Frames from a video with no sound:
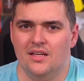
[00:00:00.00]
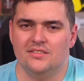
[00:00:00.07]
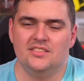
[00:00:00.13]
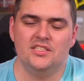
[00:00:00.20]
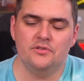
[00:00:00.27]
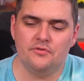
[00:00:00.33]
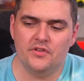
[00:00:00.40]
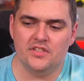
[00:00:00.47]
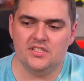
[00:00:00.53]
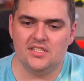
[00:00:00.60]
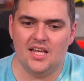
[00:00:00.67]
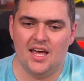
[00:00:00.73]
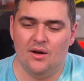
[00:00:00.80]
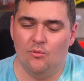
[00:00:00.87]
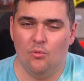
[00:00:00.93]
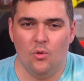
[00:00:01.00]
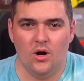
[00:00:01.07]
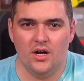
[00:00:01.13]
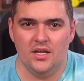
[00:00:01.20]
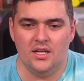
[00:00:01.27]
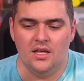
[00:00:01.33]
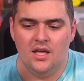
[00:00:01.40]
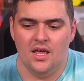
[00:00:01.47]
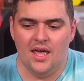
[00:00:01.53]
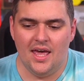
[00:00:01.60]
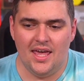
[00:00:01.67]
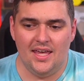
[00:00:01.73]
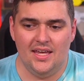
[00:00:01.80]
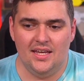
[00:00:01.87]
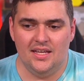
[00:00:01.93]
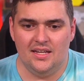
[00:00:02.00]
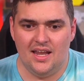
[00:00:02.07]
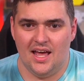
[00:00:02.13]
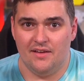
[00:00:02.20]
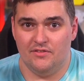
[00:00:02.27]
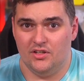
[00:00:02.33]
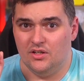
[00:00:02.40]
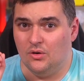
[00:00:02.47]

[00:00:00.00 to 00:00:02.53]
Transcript: Defense at 1 and having